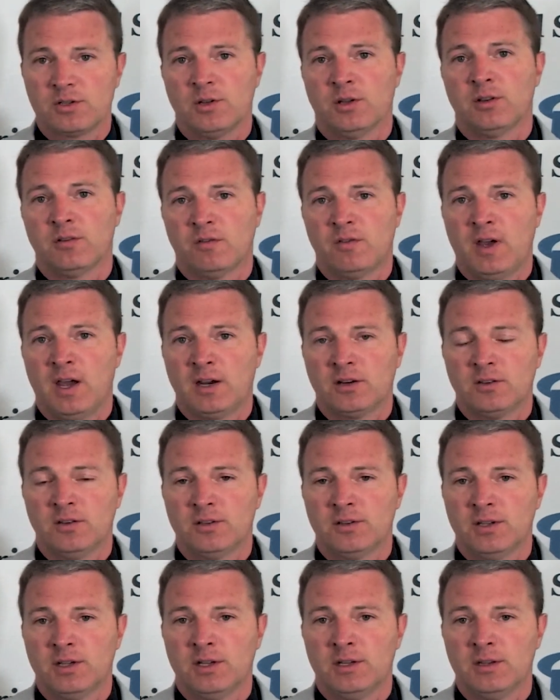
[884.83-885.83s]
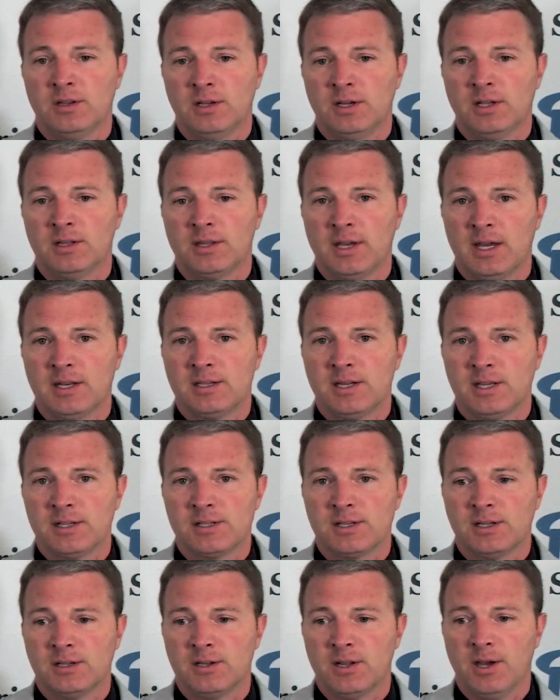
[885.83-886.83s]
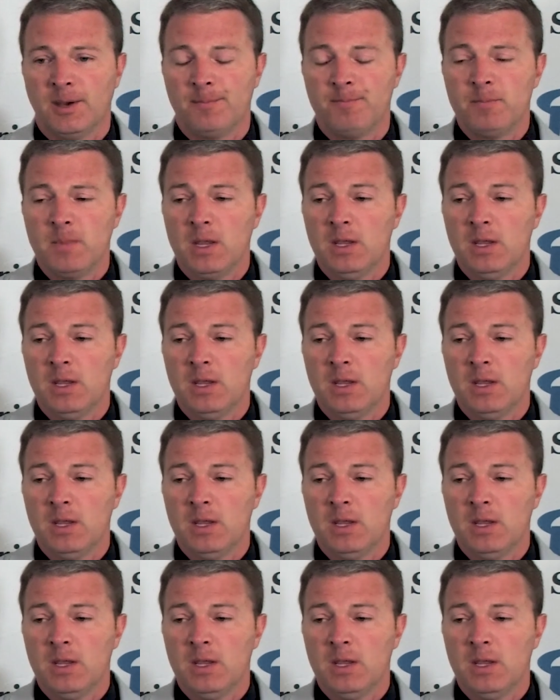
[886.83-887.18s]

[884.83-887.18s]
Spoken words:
on the fact that they get that testing done.